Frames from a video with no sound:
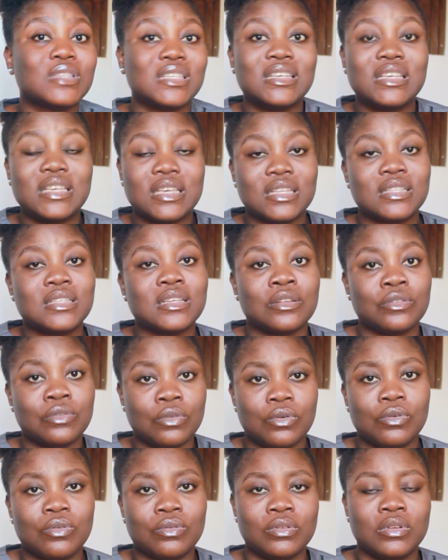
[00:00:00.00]
kits and
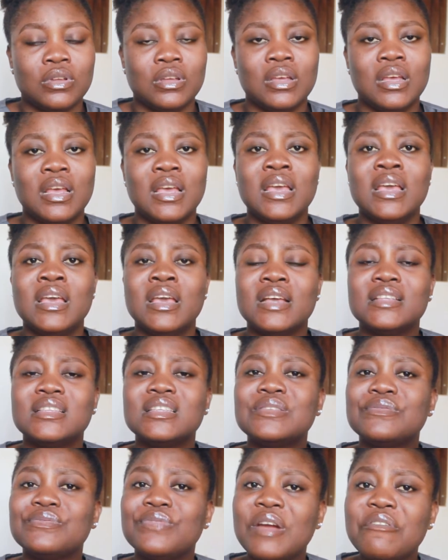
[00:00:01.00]
all, it
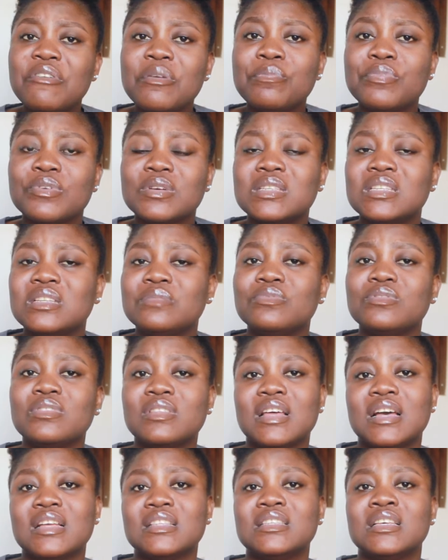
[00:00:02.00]
is very possible
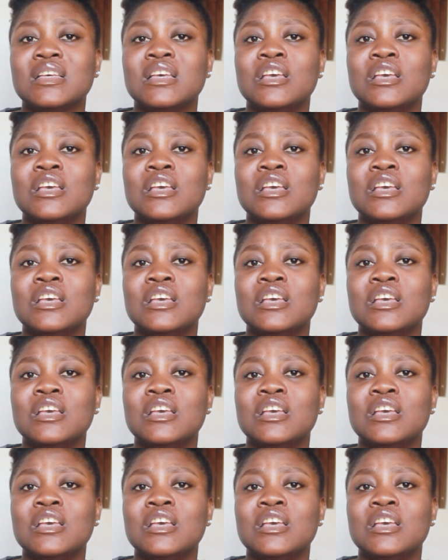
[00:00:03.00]
that